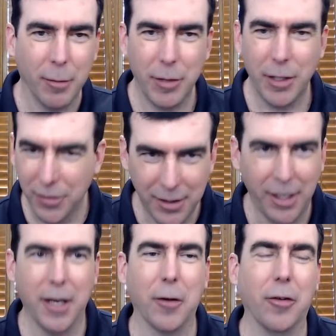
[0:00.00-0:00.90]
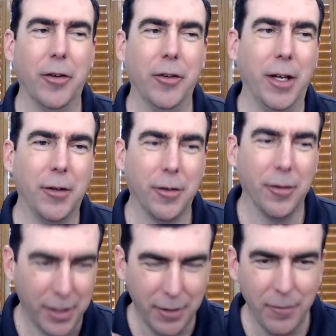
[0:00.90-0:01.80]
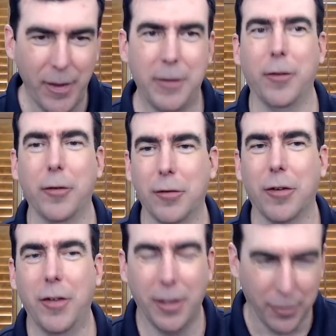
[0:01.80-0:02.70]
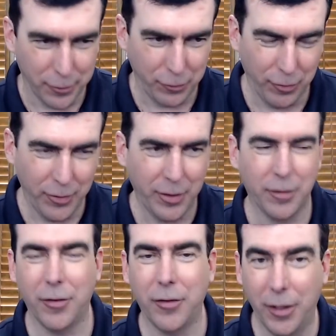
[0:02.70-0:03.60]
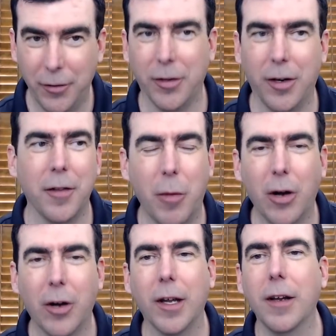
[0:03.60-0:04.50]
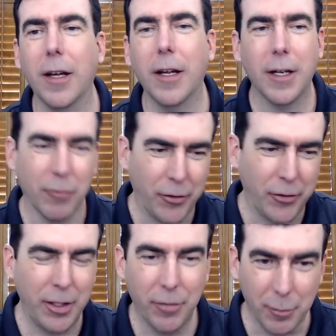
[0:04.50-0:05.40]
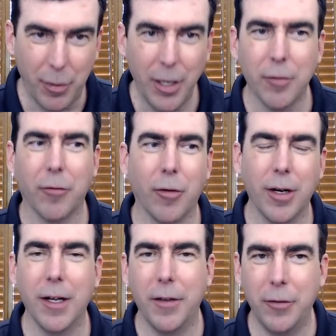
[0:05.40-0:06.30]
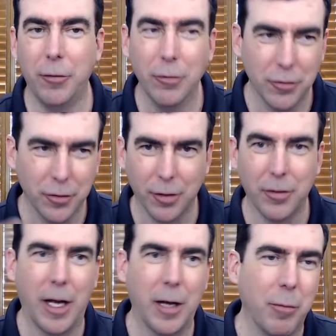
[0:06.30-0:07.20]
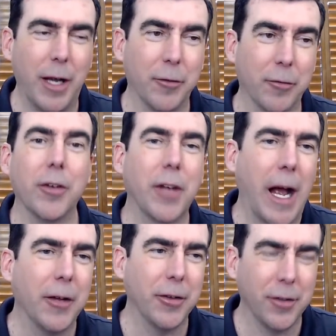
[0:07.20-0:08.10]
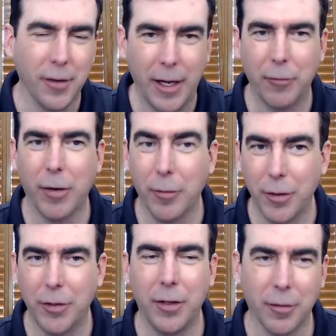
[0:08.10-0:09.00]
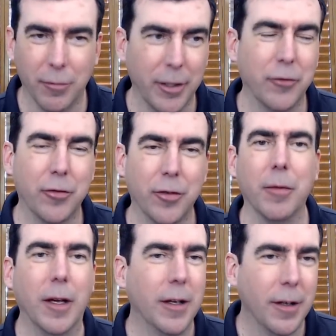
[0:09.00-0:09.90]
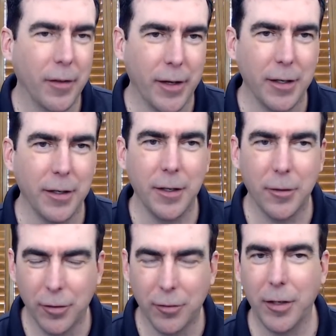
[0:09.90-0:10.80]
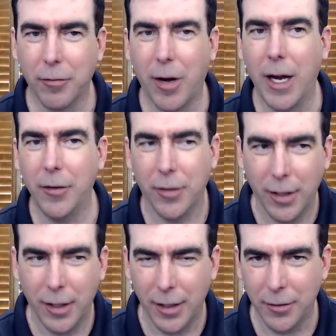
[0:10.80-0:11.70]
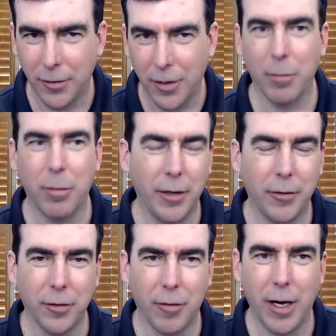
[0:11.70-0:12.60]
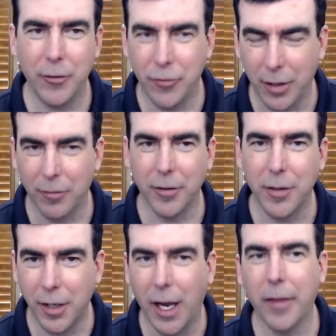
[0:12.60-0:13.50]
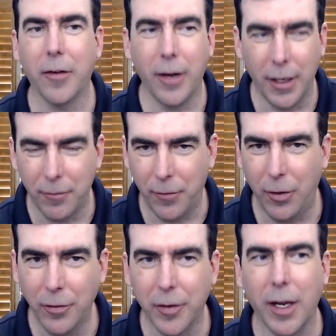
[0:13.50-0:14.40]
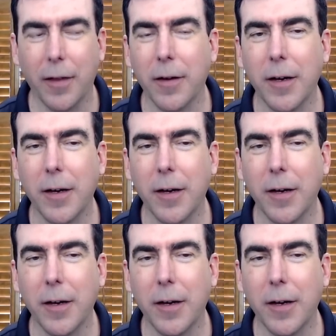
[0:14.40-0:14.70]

I mean, it's identical. And, and so they give that to the short seller. The short seller sells it on the market receives the money for it, and then usually goes out and buys risk assets. And that's why we see the relationship that interest rates rise and stock prices rise generally together and fall together.